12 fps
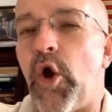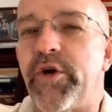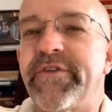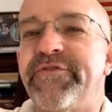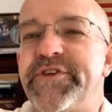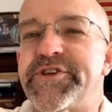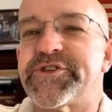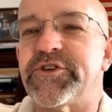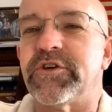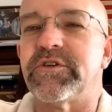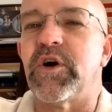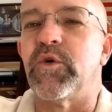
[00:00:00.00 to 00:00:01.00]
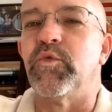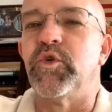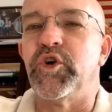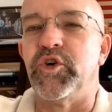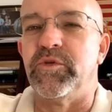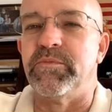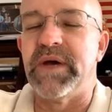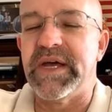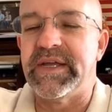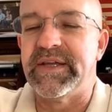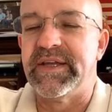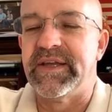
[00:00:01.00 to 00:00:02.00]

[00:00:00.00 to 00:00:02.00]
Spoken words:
artificial womb